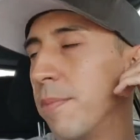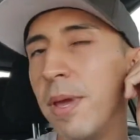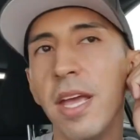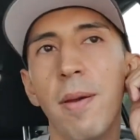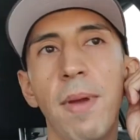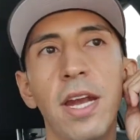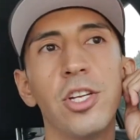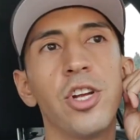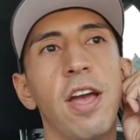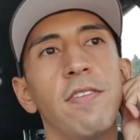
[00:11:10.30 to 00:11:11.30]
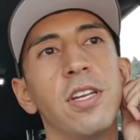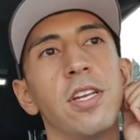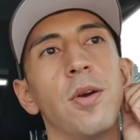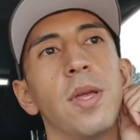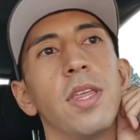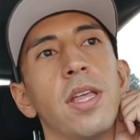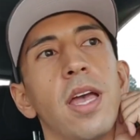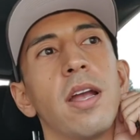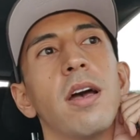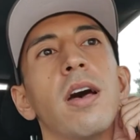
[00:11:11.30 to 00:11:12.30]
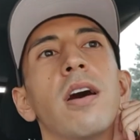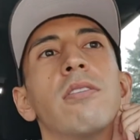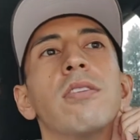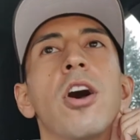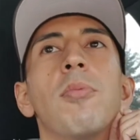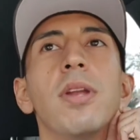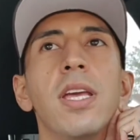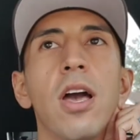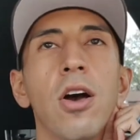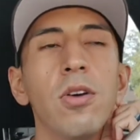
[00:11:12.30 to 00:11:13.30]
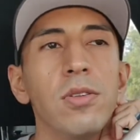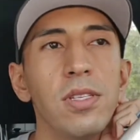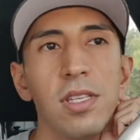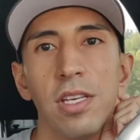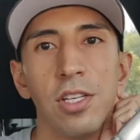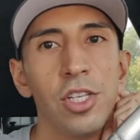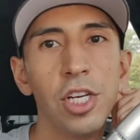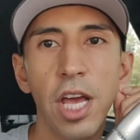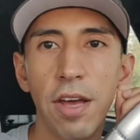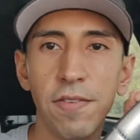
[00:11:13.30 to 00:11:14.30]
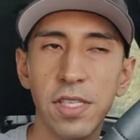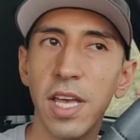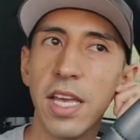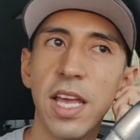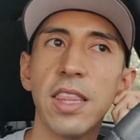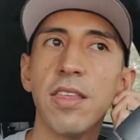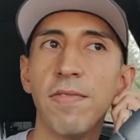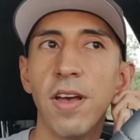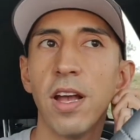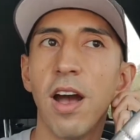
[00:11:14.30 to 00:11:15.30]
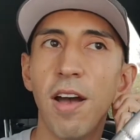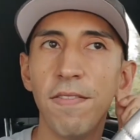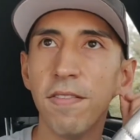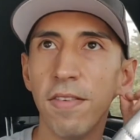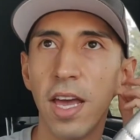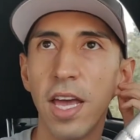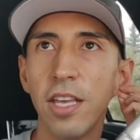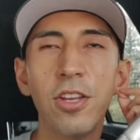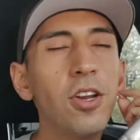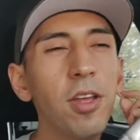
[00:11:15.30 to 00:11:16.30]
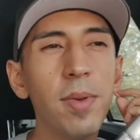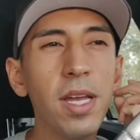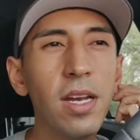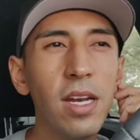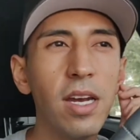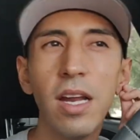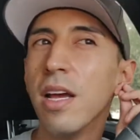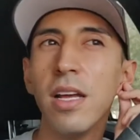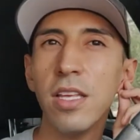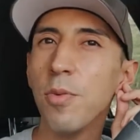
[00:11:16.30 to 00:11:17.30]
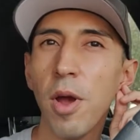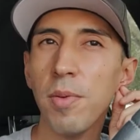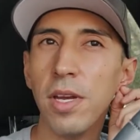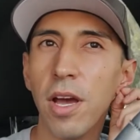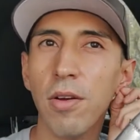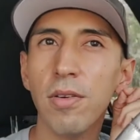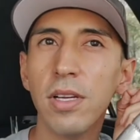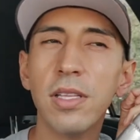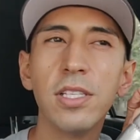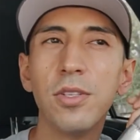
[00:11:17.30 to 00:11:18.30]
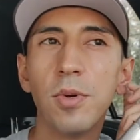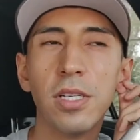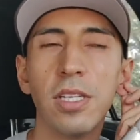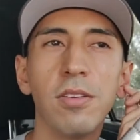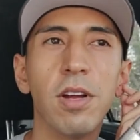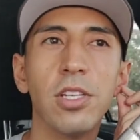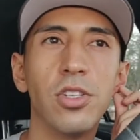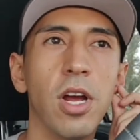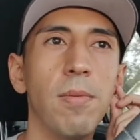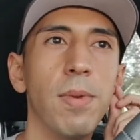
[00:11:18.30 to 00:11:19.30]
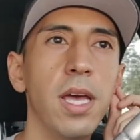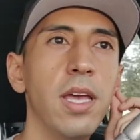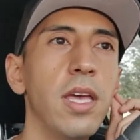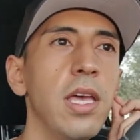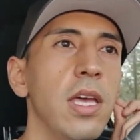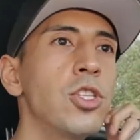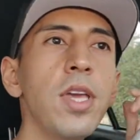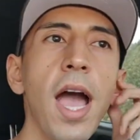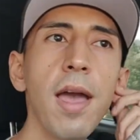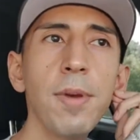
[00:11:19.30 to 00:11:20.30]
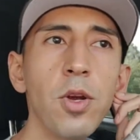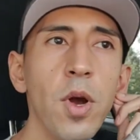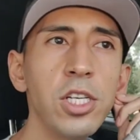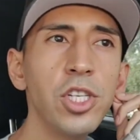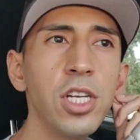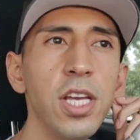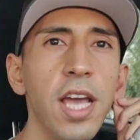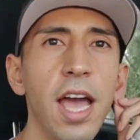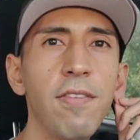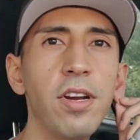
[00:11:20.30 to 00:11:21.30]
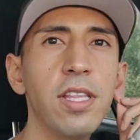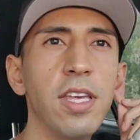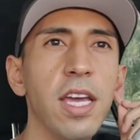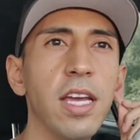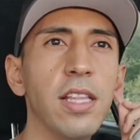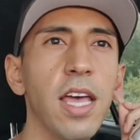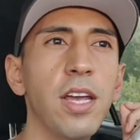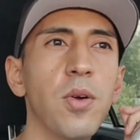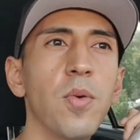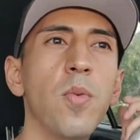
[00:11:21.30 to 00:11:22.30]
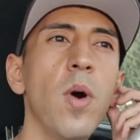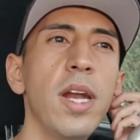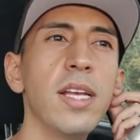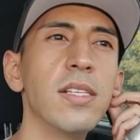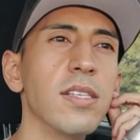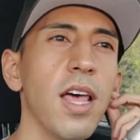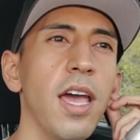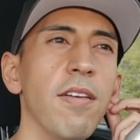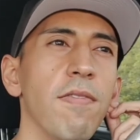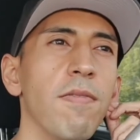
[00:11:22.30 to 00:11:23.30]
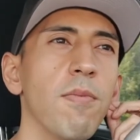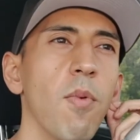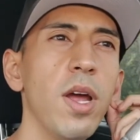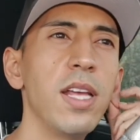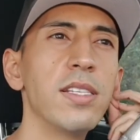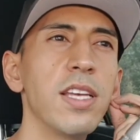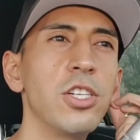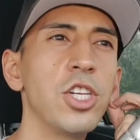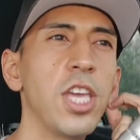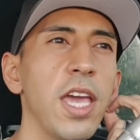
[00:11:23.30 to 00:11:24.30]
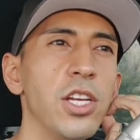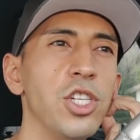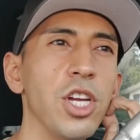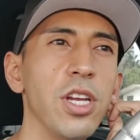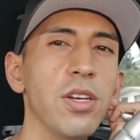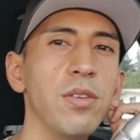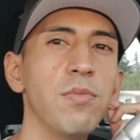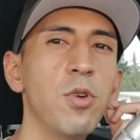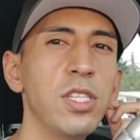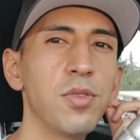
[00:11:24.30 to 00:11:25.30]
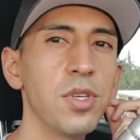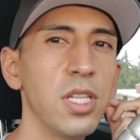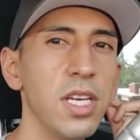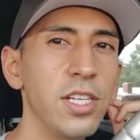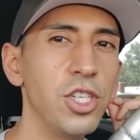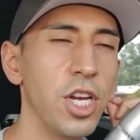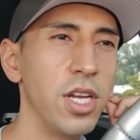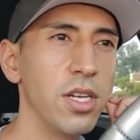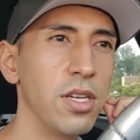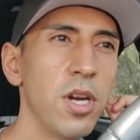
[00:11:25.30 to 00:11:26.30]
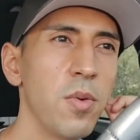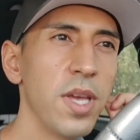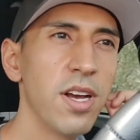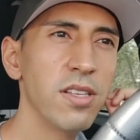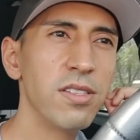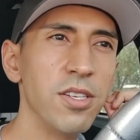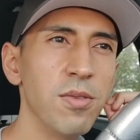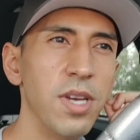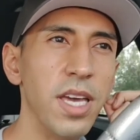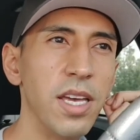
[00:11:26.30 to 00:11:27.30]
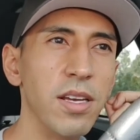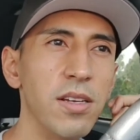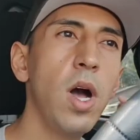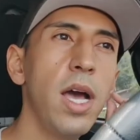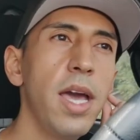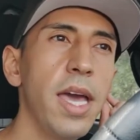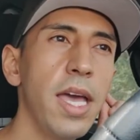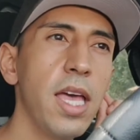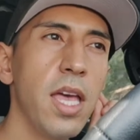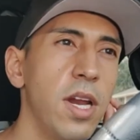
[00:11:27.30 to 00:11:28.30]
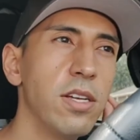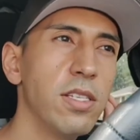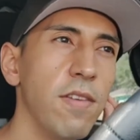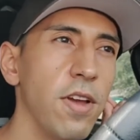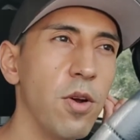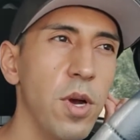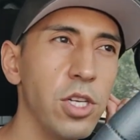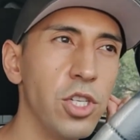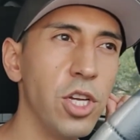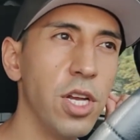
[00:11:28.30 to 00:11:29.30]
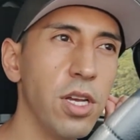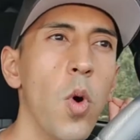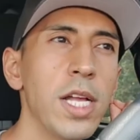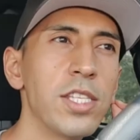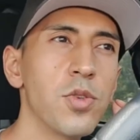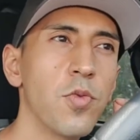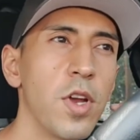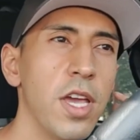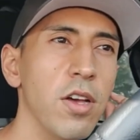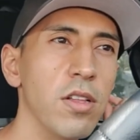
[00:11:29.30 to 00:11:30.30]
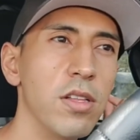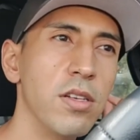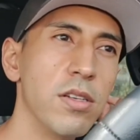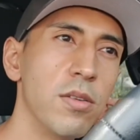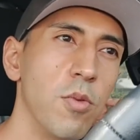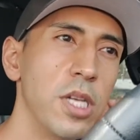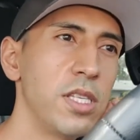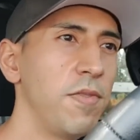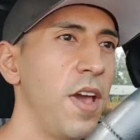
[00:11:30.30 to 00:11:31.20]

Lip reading: then being a manager having to deal with it, like, oh, nobody owns these shifts, like get the fuck off of it. You know what I mean? You probably don't, unless you worked in a restaurant. But so yeah, I've been questioning everything. Like, what is life? What is education? What's religion? What are we all doing? What else have I questioned? What's real? What's